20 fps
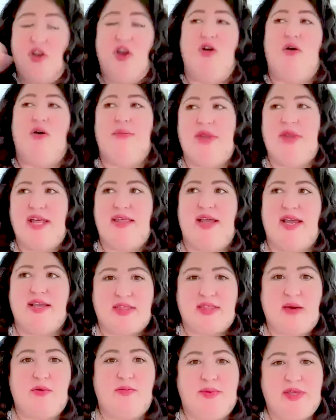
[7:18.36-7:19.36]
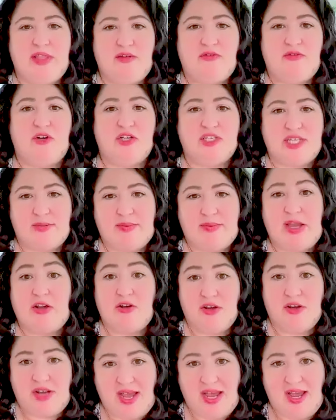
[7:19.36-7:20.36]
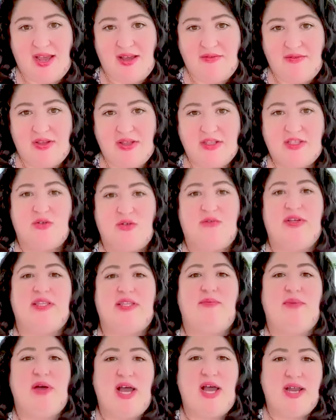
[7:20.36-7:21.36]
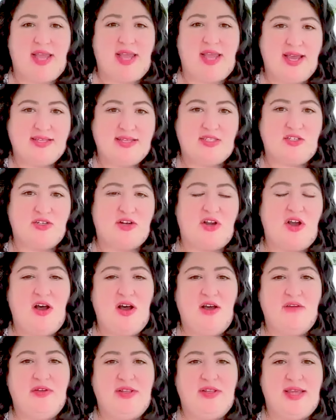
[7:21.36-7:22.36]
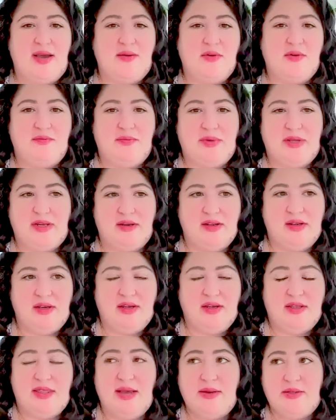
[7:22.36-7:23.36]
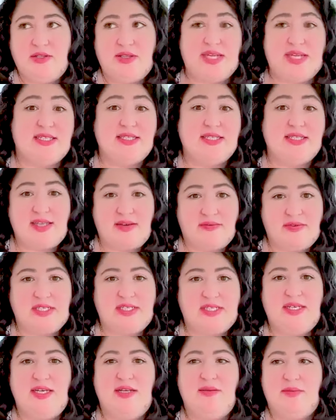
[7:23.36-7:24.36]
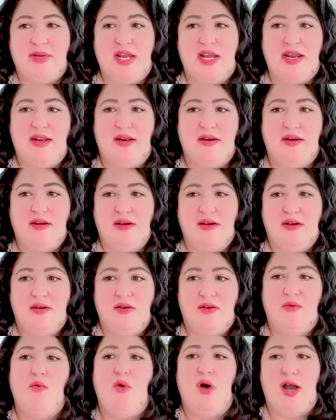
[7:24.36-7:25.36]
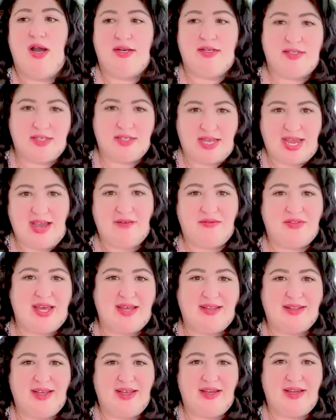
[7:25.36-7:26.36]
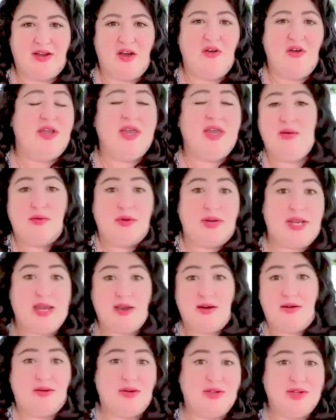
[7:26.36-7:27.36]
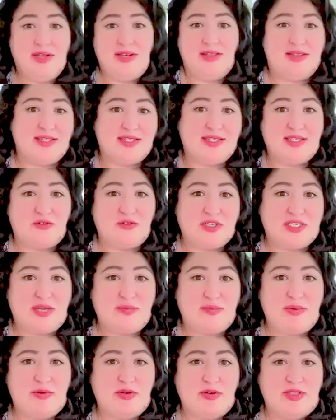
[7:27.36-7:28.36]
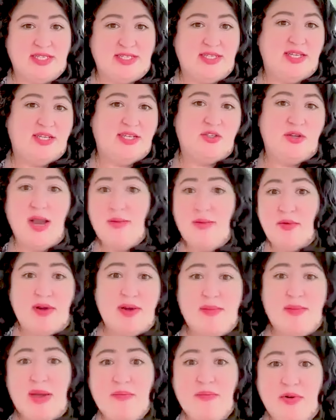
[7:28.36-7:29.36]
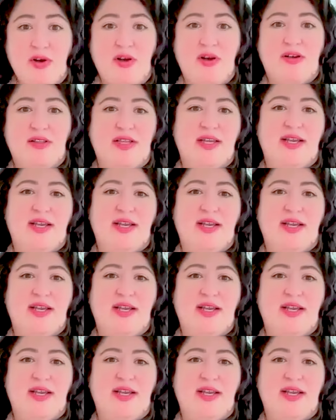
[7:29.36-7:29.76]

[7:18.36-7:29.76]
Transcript: No, I mean, I think like that would be the first time I could have. It's sort of like the podcast took off, and that would have been, that was 2017, but I didn't want to have that like, okay, well now this is the first time people are listening, so now I'm gonna write my book.